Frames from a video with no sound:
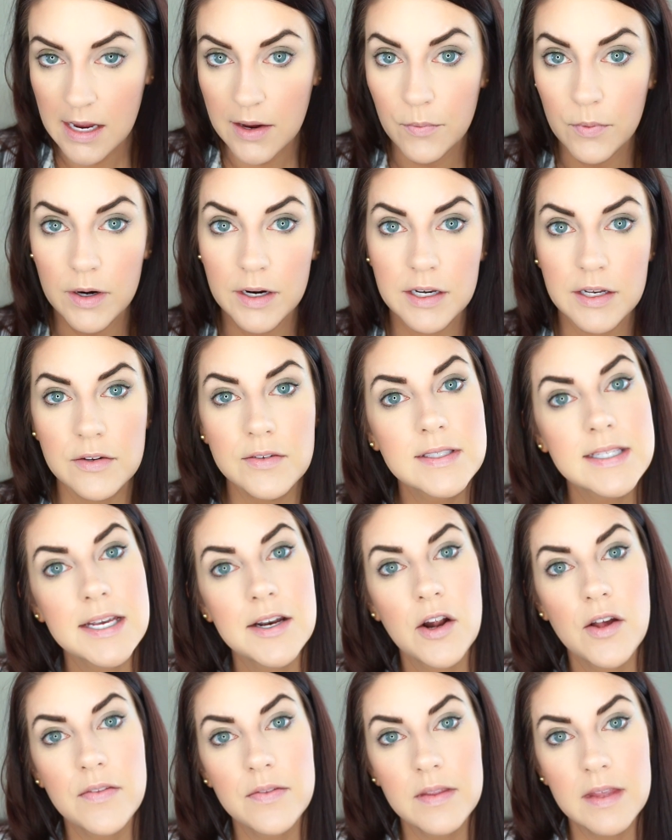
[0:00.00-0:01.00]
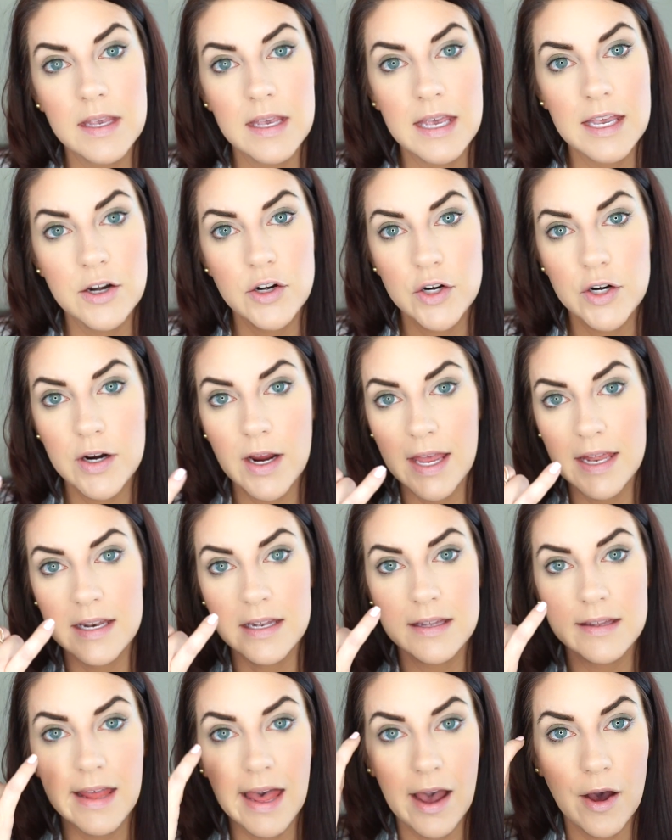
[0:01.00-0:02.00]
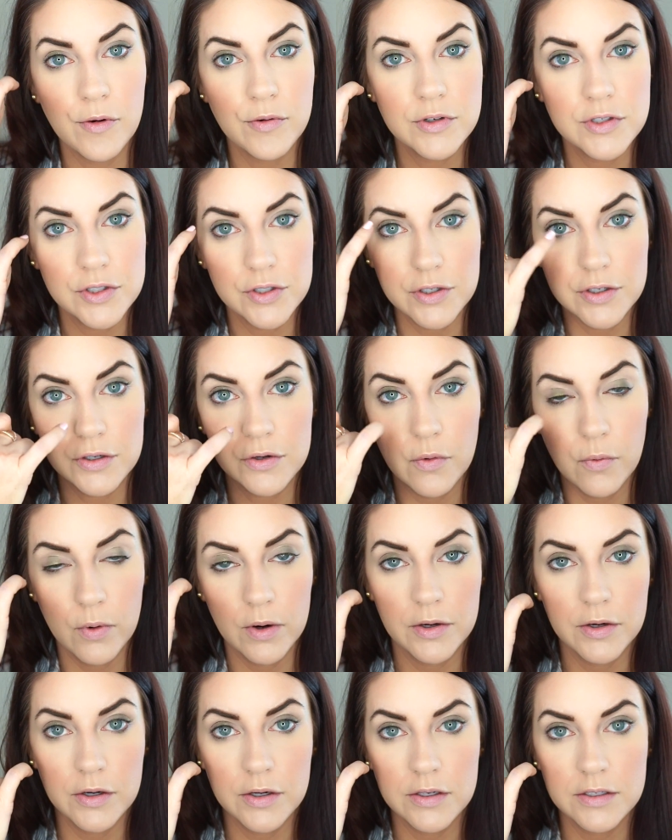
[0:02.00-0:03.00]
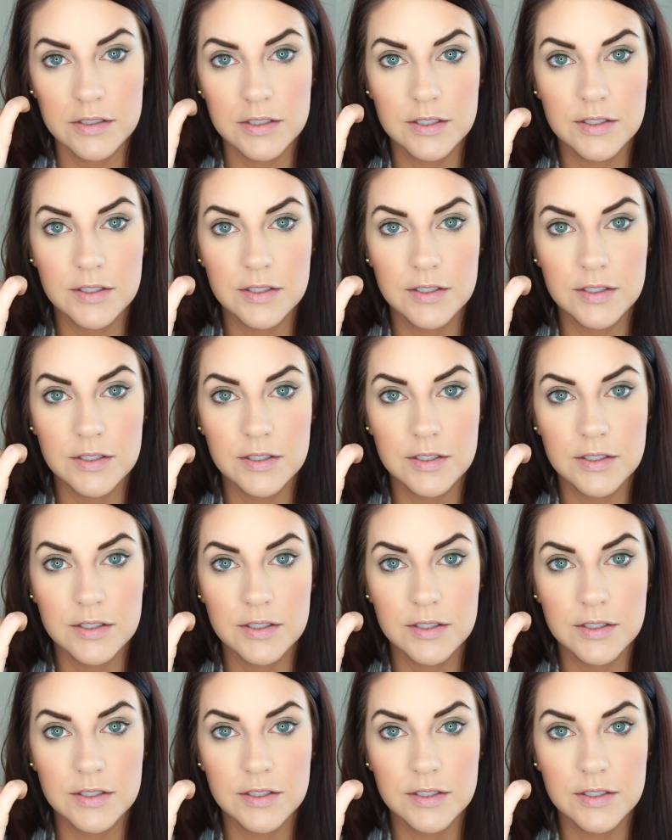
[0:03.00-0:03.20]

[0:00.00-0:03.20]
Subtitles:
We're going to use it on the inner and outer corners,